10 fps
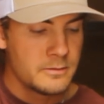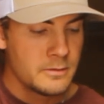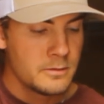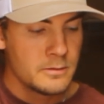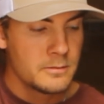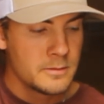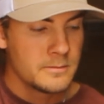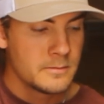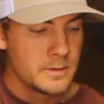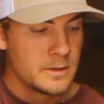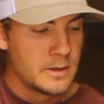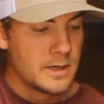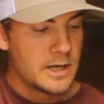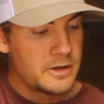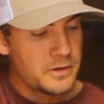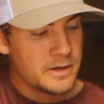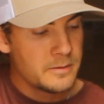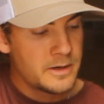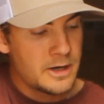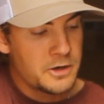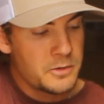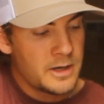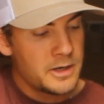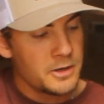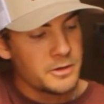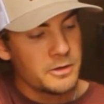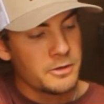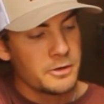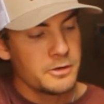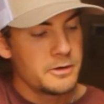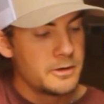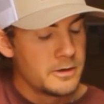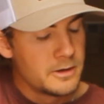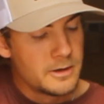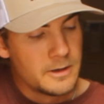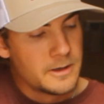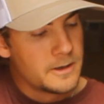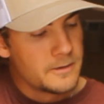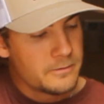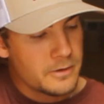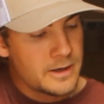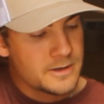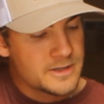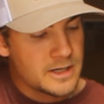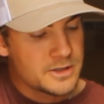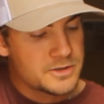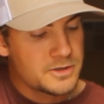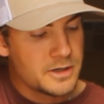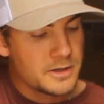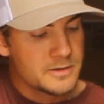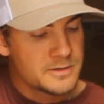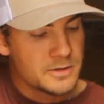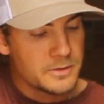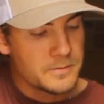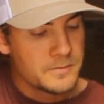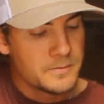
Then you come down and you end on the 3rd fret, 2nd string. So